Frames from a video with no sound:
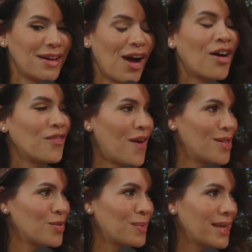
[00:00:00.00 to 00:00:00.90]

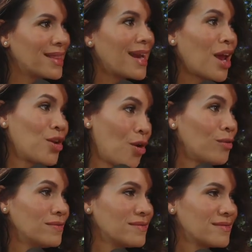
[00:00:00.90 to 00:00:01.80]
unfollow me that I
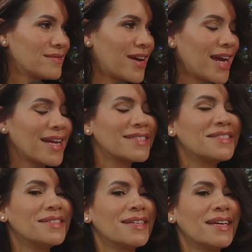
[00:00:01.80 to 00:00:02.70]
know right?
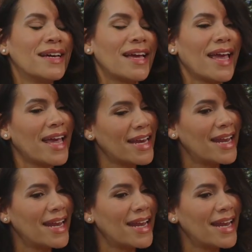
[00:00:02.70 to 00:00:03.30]
And